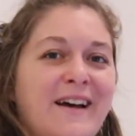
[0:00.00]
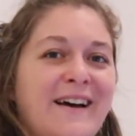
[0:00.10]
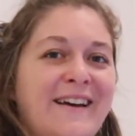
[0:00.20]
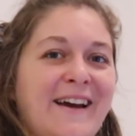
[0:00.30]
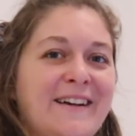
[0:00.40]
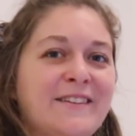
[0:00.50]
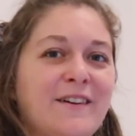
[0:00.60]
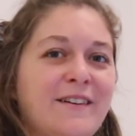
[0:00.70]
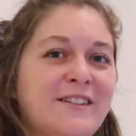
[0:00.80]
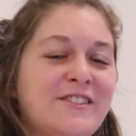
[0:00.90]
I
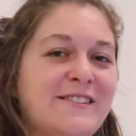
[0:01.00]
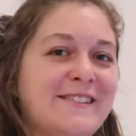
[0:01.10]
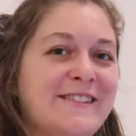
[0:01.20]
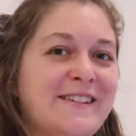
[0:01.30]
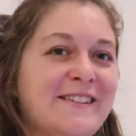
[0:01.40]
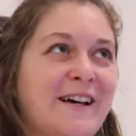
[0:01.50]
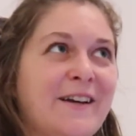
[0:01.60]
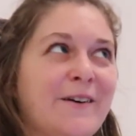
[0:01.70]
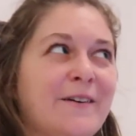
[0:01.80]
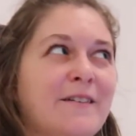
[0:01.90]
acknowledge this
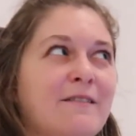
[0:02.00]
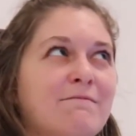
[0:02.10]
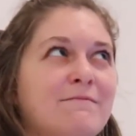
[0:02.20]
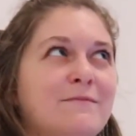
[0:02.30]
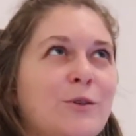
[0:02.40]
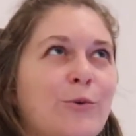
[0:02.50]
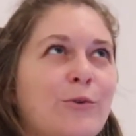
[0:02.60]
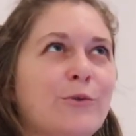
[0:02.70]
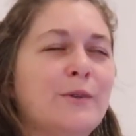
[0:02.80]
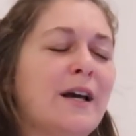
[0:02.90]
desire,
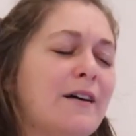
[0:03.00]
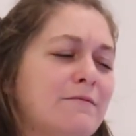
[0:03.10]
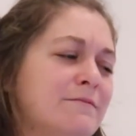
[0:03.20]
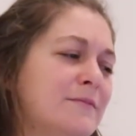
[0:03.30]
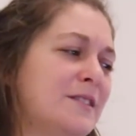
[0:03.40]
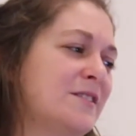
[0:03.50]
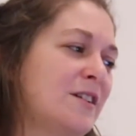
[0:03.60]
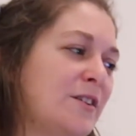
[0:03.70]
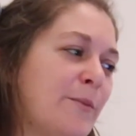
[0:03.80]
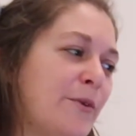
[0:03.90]
so yeah, it's
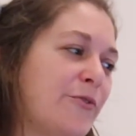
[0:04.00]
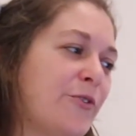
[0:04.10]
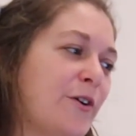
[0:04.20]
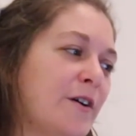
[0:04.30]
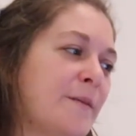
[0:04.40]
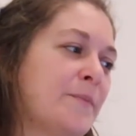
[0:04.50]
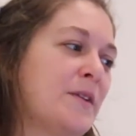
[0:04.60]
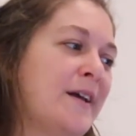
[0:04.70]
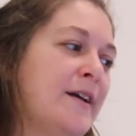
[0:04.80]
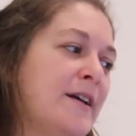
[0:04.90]
not number 4.
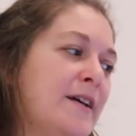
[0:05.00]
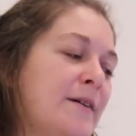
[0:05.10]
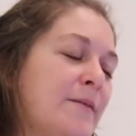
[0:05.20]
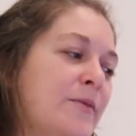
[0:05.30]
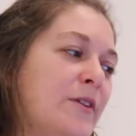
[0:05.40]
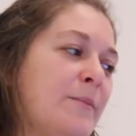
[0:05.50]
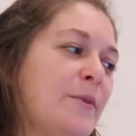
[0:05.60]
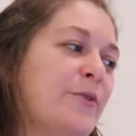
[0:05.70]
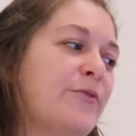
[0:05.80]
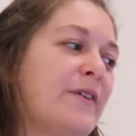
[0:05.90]

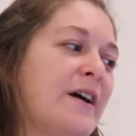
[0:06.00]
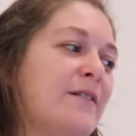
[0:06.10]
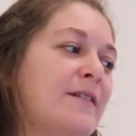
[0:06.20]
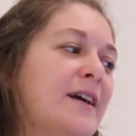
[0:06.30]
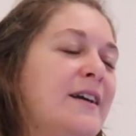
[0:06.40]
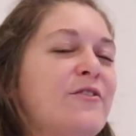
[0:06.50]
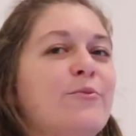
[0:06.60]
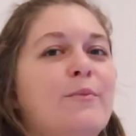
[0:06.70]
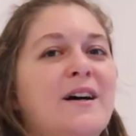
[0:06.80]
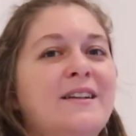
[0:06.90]
Number 5, lack of
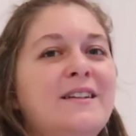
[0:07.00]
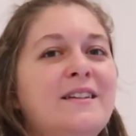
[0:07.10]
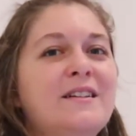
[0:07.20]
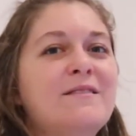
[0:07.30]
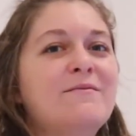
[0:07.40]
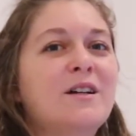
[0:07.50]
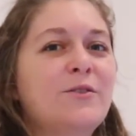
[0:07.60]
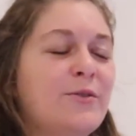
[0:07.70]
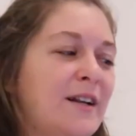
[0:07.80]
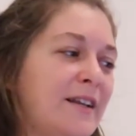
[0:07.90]
money,
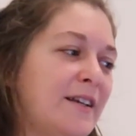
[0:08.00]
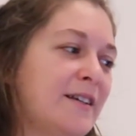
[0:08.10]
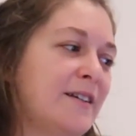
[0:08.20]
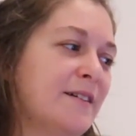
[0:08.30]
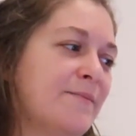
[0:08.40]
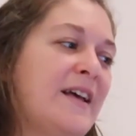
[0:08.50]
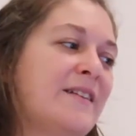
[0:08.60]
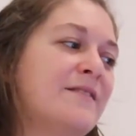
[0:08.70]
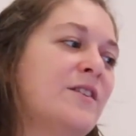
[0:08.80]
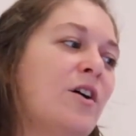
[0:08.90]
not really.
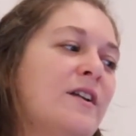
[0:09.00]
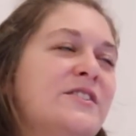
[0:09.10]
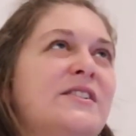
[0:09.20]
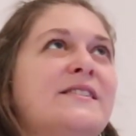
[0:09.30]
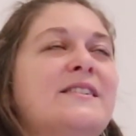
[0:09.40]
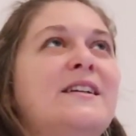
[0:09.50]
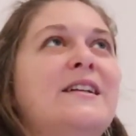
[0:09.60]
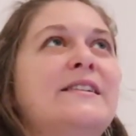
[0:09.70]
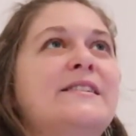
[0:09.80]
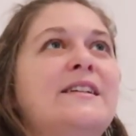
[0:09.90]
And knowledge and
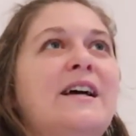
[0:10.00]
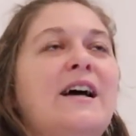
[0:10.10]
skills,